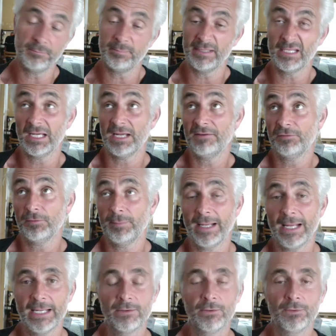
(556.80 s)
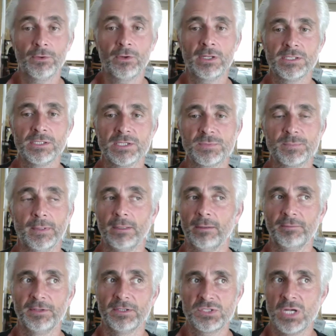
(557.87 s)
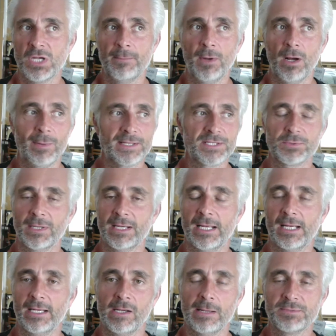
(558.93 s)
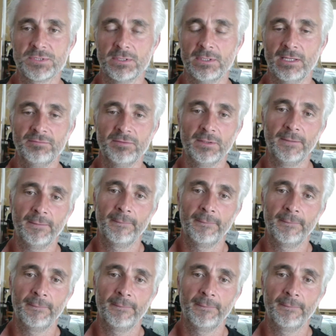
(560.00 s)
been going for about eight or nine years. But the time I went to AA, I absolutely loved it.